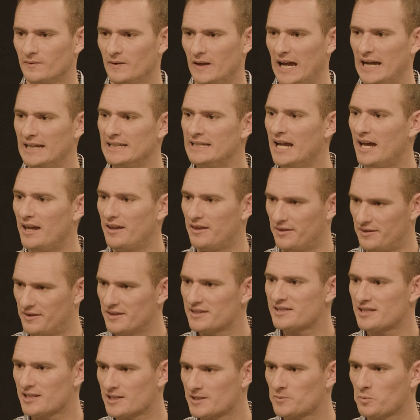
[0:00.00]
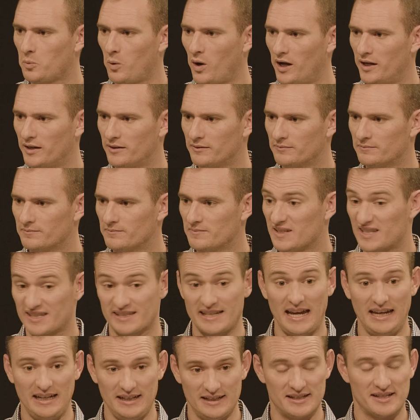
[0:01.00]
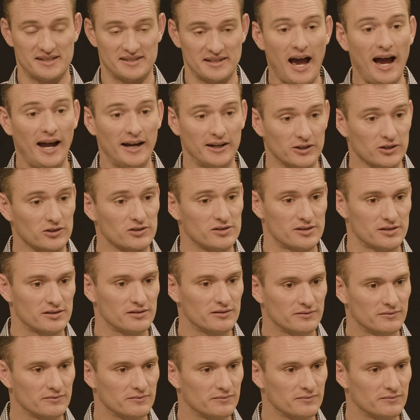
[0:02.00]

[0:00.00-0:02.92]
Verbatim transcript: And yet, this is what Satan desires.